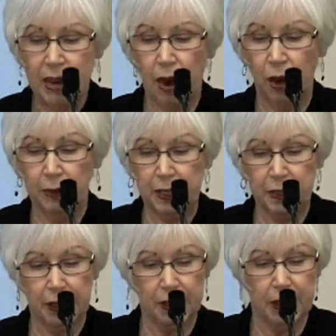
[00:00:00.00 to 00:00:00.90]
On these
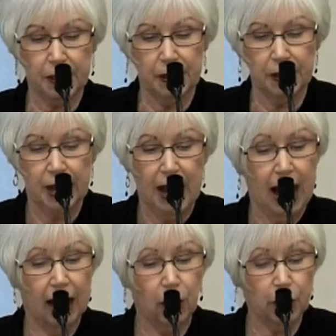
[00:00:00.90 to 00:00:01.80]
successes,
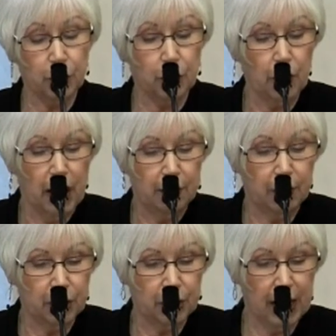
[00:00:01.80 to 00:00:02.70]
and also
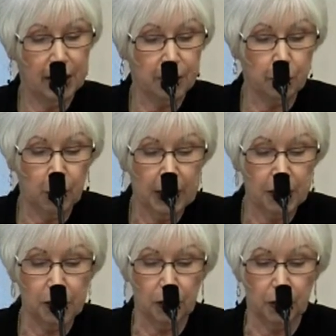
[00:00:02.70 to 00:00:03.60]
Vision has
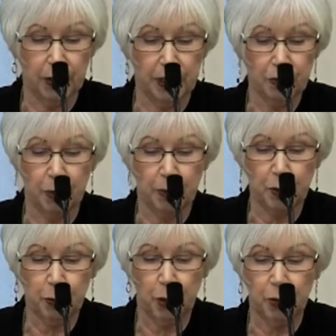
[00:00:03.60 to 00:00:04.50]
embraced the learnings from this
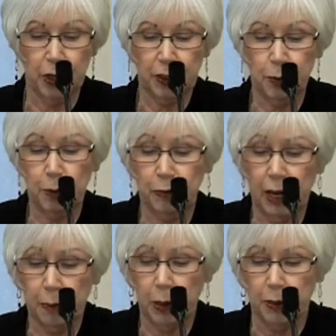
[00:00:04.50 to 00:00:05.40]
project to
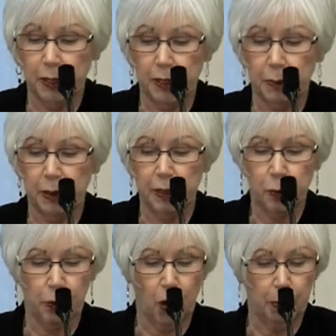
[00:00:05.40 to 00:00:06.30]
provide participants
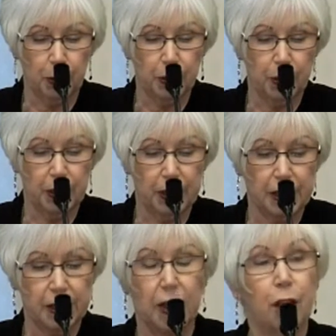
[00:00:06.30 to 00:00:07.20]
with
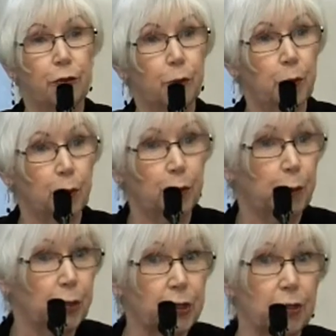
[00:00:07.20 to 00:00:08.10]
opportunities for both
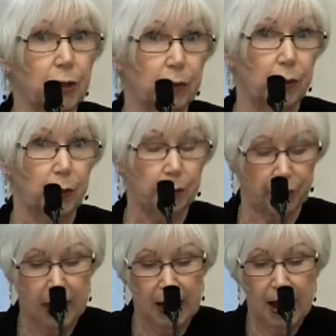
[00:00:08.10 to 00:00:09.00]
personal growth
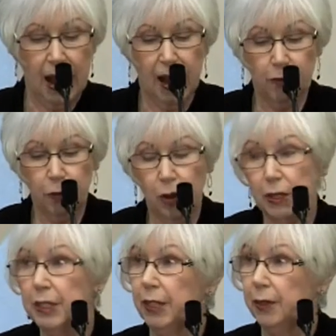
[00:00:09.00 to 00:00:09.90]
and
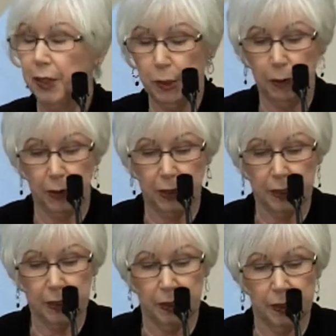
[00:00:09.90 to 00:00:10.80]
volunteer
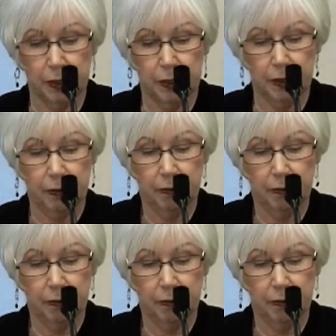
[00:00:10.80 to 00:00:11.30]
experiences.